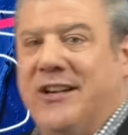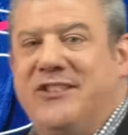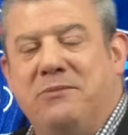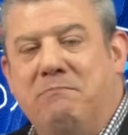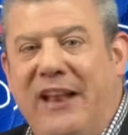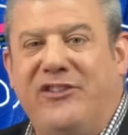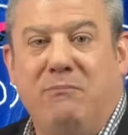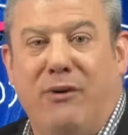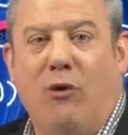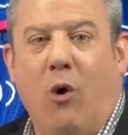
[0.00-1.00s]
I just mentioned
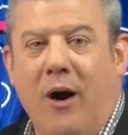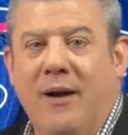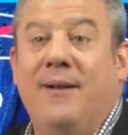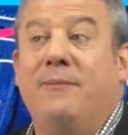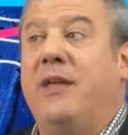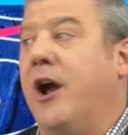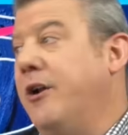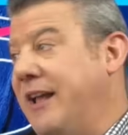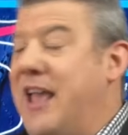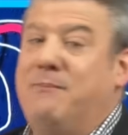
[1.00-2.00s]
before, they're going
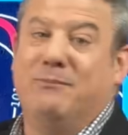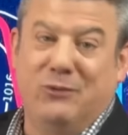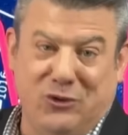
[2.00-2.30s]
to keep